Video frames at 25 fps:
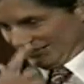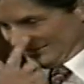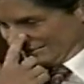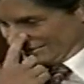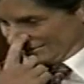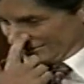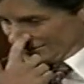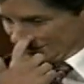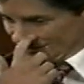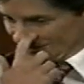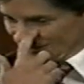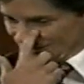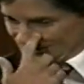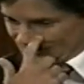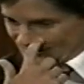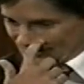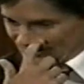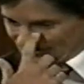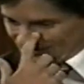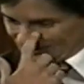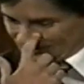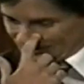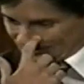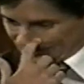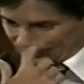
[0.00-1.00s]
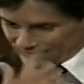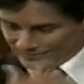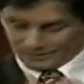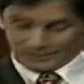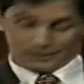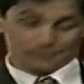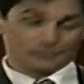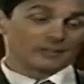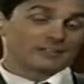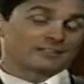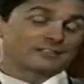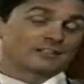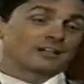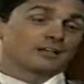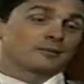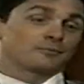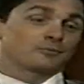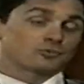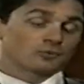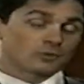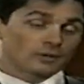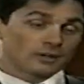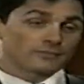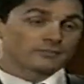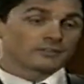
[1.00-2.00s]
Carly, Carly, Carly, how many
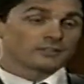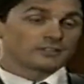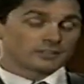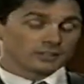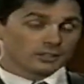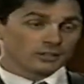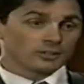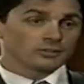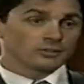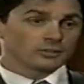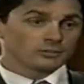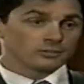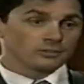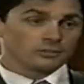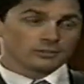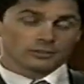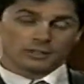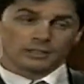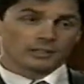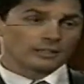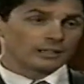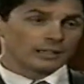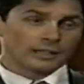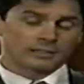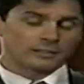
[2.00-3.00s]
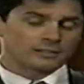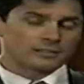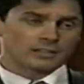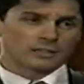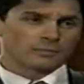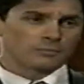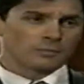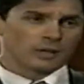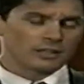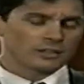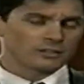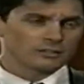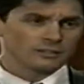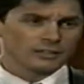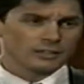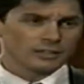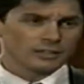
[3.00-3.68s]
times do I have to tell you? You're not allowed to take Michael